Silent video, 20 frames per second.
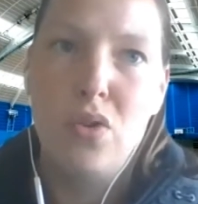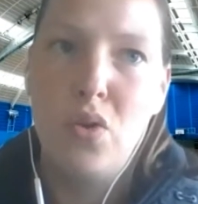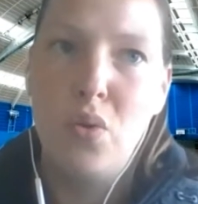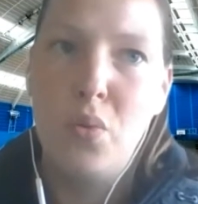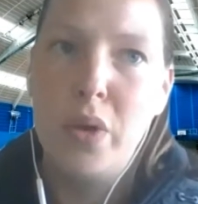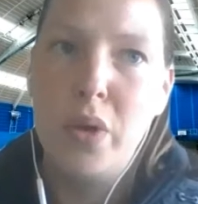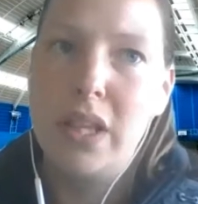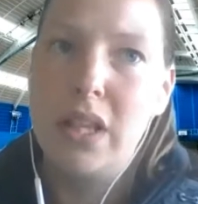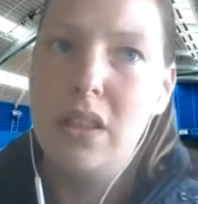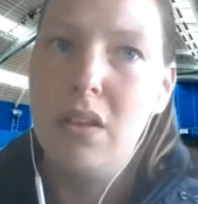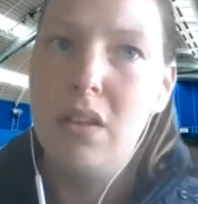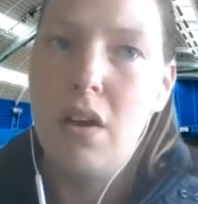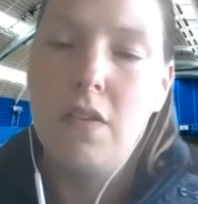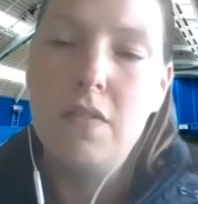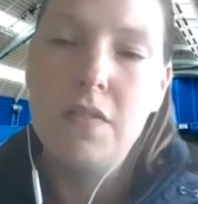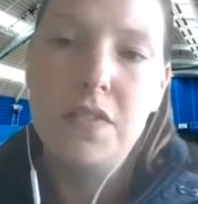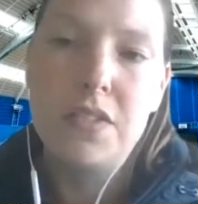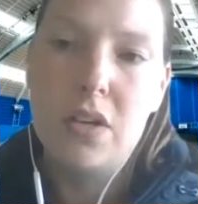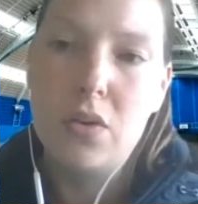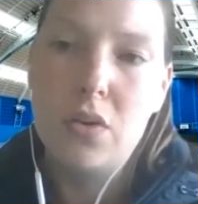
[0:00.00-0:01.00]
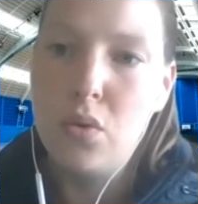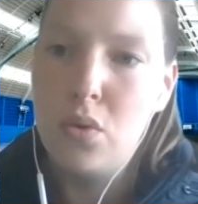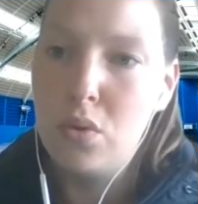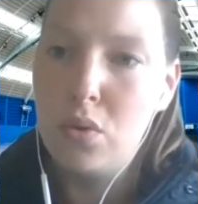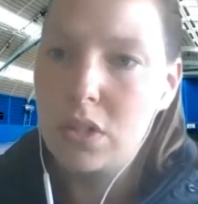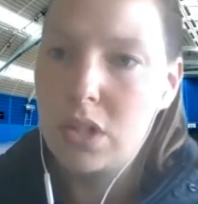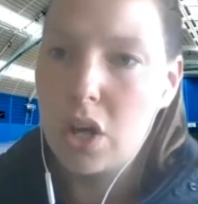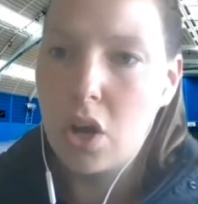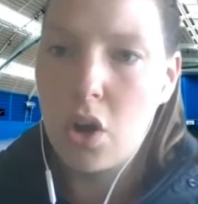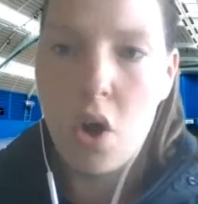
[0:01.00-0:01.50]
we'd love to
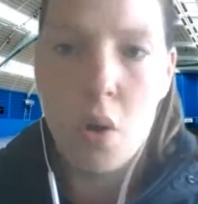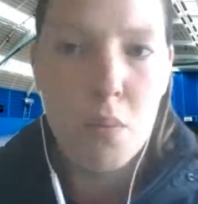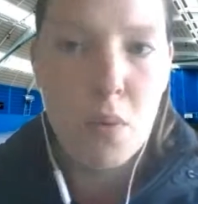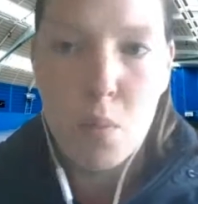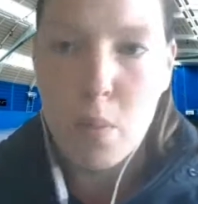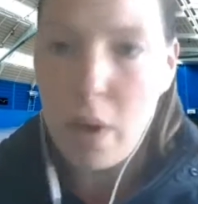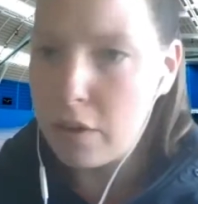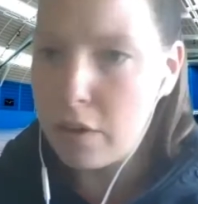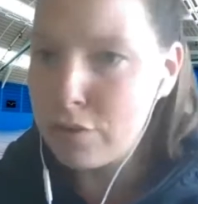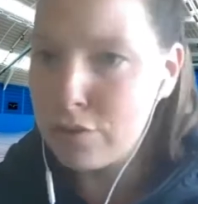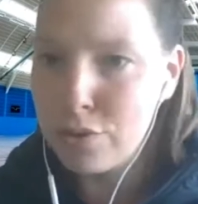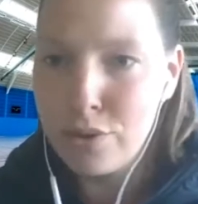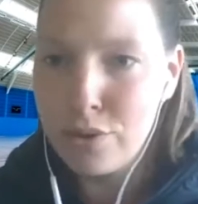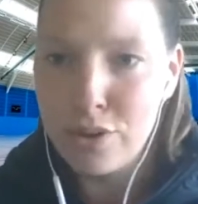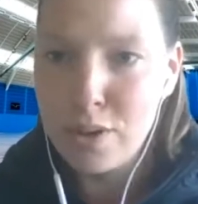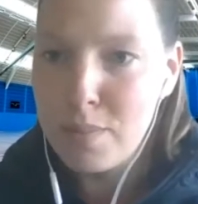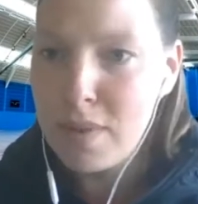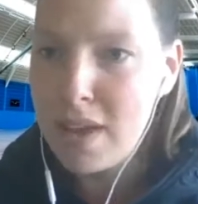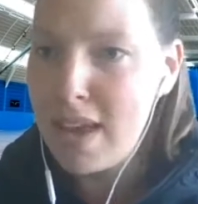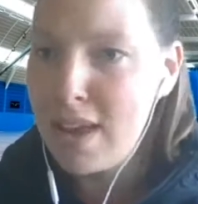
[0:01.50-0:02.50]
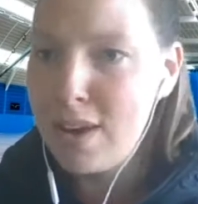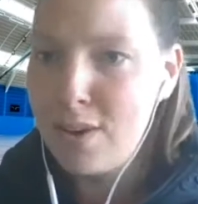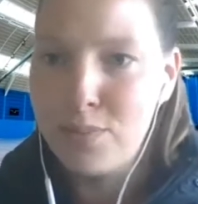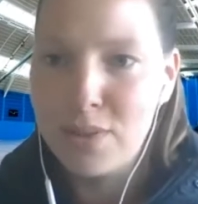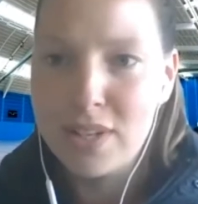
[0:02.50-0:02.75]
host a Commonwealth tournament.